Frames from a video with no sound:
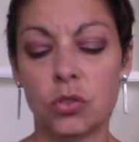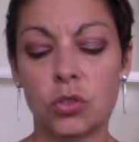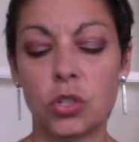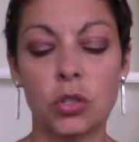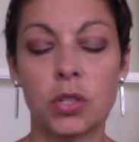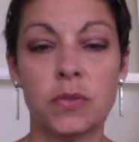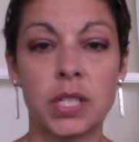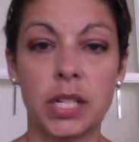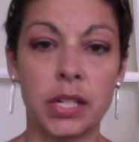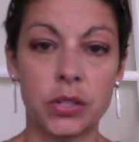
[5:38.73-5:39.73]
Josef
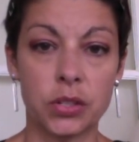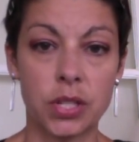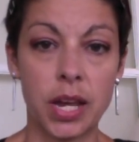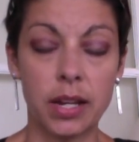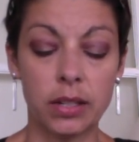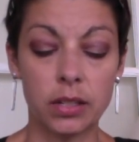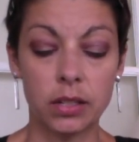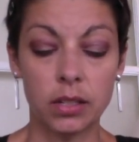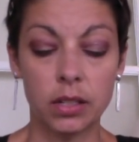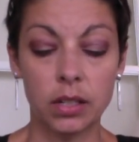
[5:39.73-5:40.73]
didn't understand,
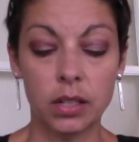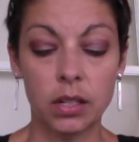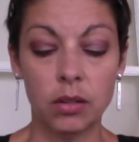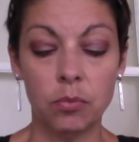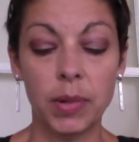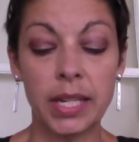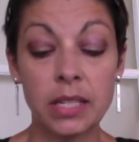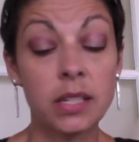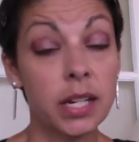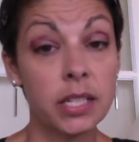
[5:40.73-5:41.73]
but he
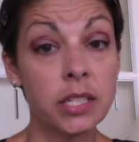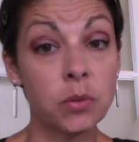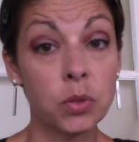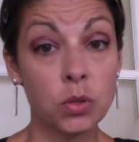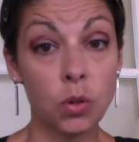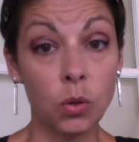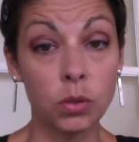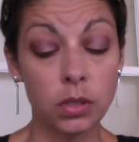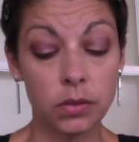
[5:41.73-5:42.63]
did as he was told.